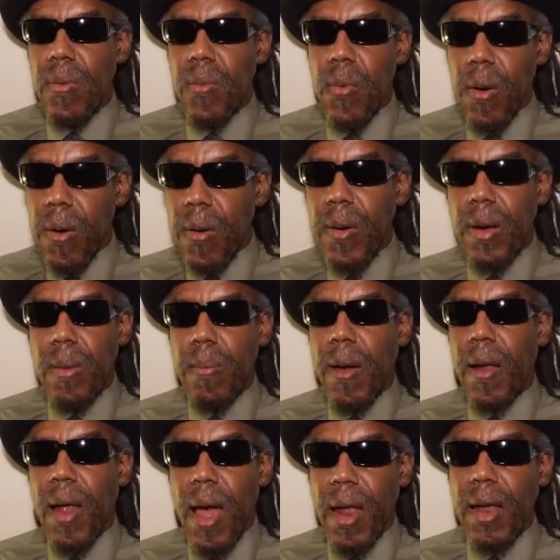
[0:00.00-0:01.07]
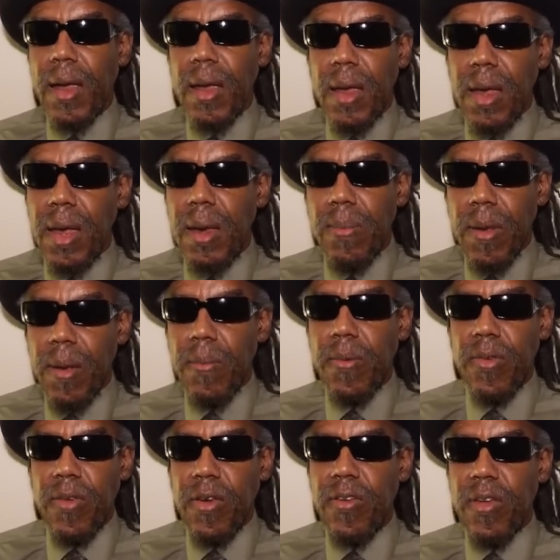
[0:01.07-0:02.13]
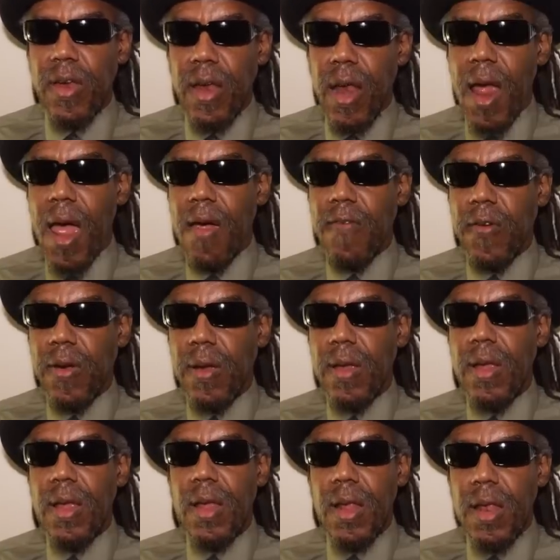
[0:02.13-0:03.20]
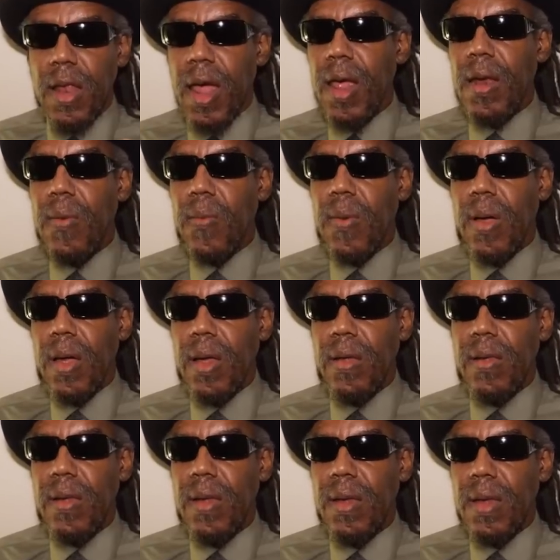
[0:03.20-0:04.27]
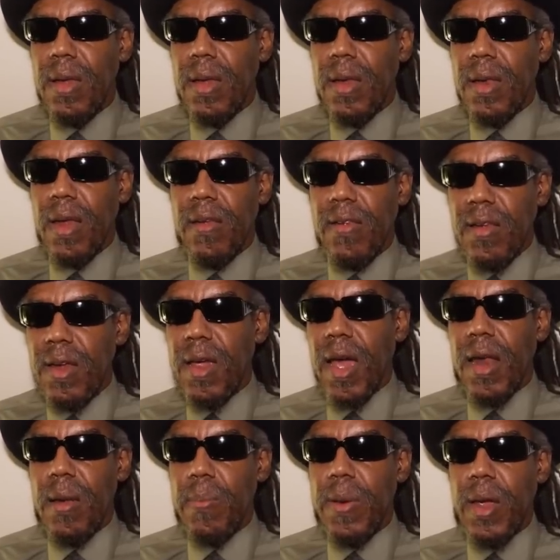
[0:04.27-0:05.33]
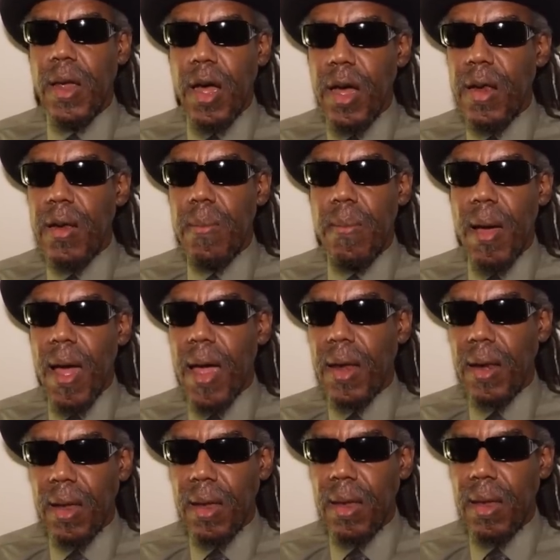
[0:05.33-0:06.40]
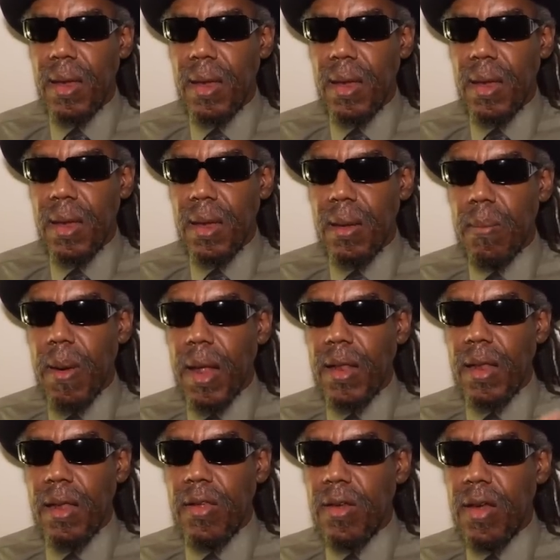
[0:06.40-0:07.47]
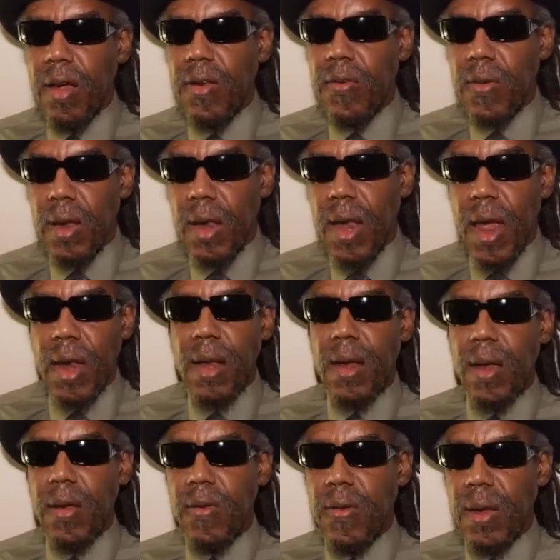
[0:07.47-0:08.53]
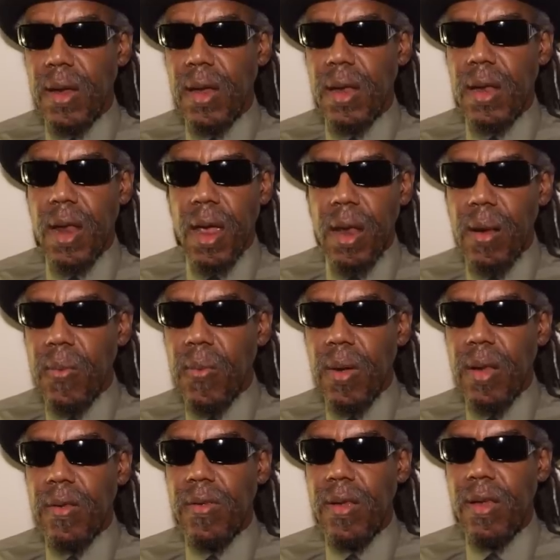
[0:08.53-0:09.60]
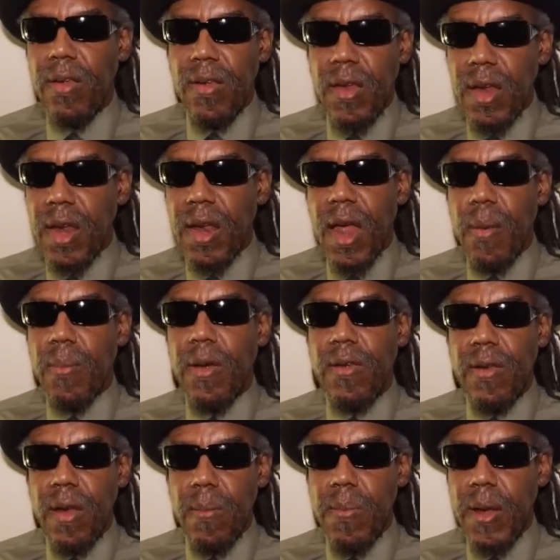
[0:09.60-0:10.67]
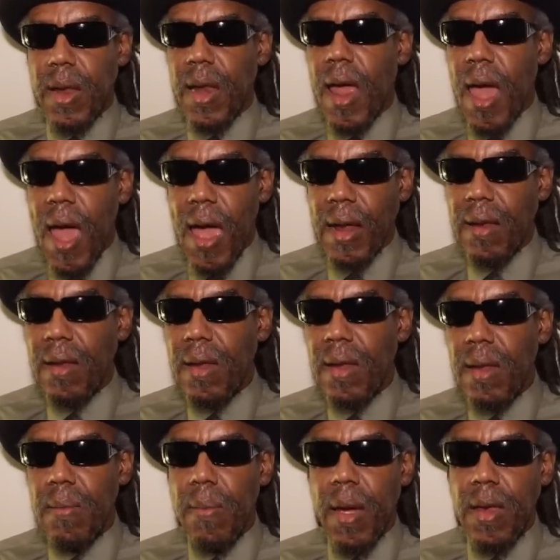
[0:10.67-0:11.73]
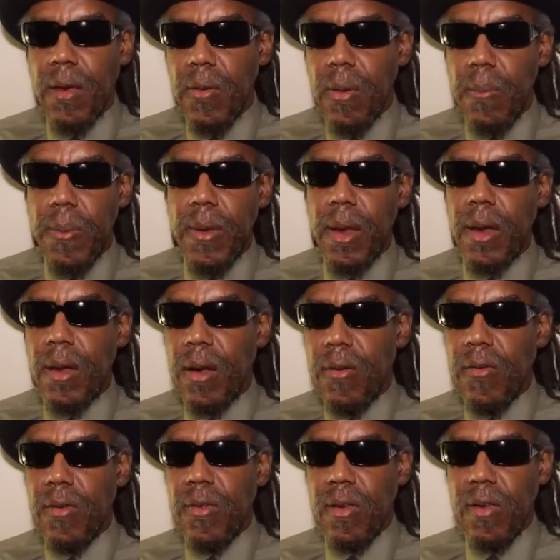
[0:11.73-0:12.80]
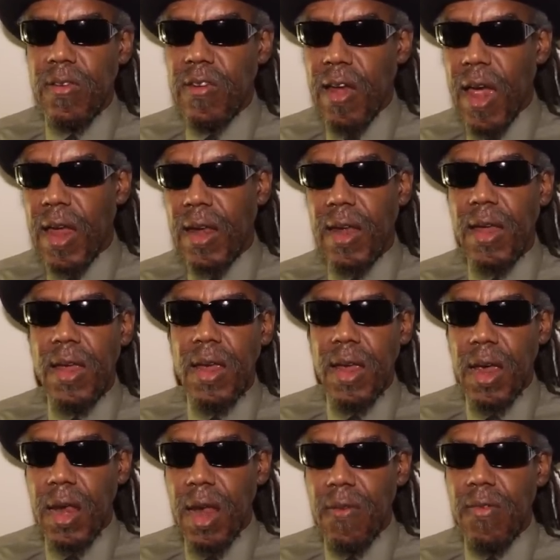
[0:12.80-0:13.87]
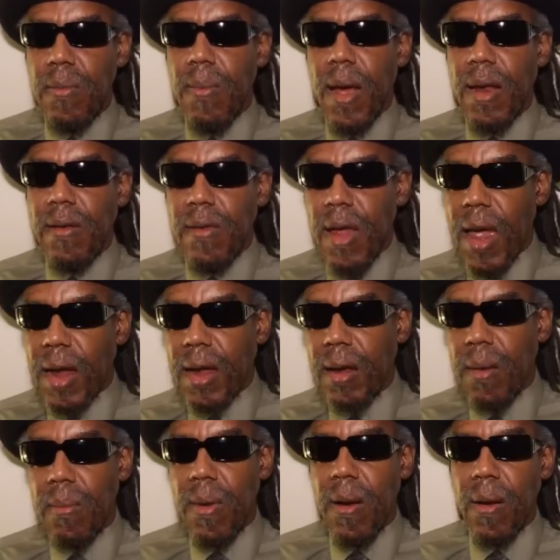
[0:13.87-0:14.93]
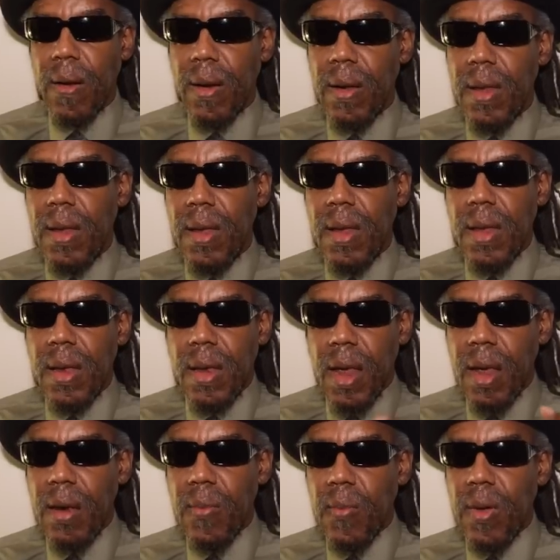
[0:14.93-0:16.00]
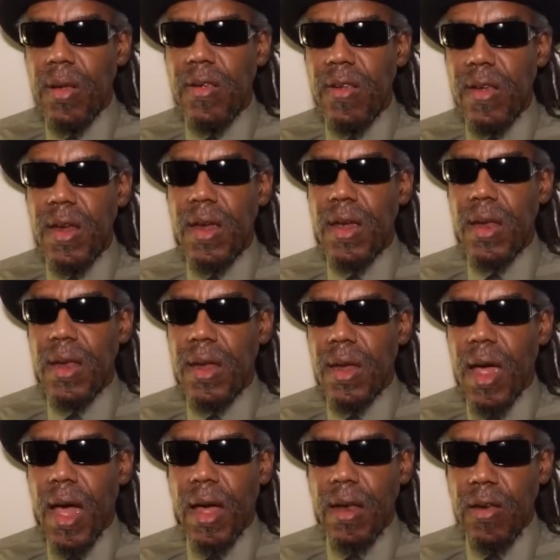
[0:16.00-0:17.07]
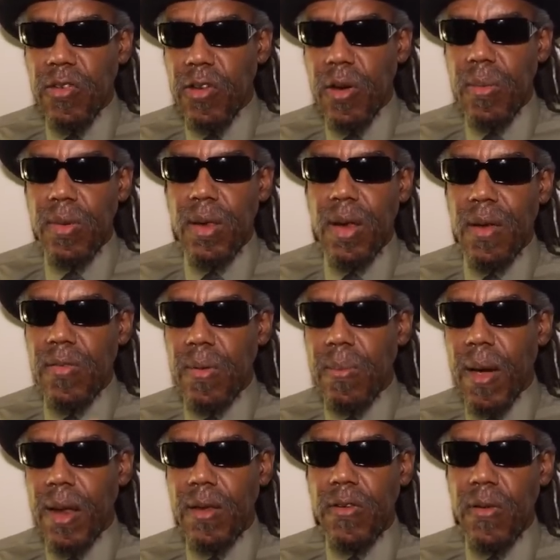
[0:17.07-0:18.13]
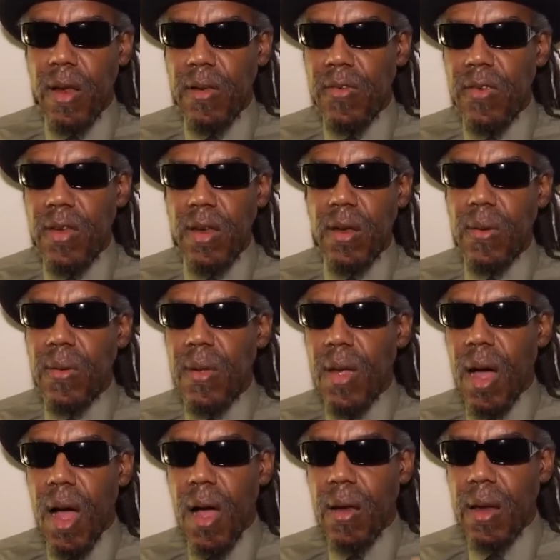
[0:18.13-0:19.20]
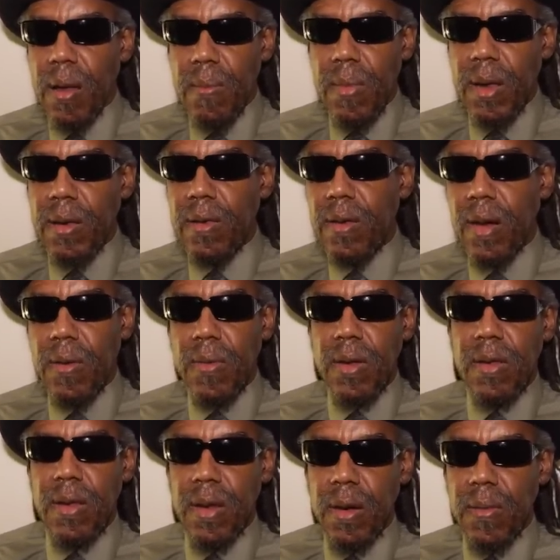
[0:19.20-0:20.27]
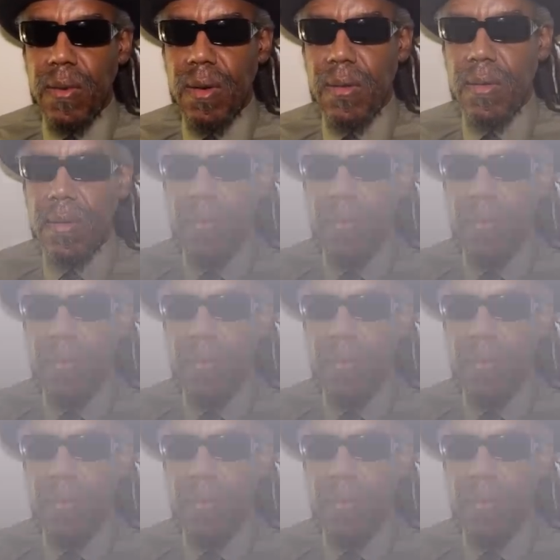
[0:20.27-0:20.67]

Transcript: worried about how they can keep their position in Africa. They're the ones that see how they're being undermined by this country and that country. They're the ones seeing how much they're being hacked by European countries and China and everybody's hacking America. They're the ones seeing how the Germans and everybody trying to steal all their military secrets.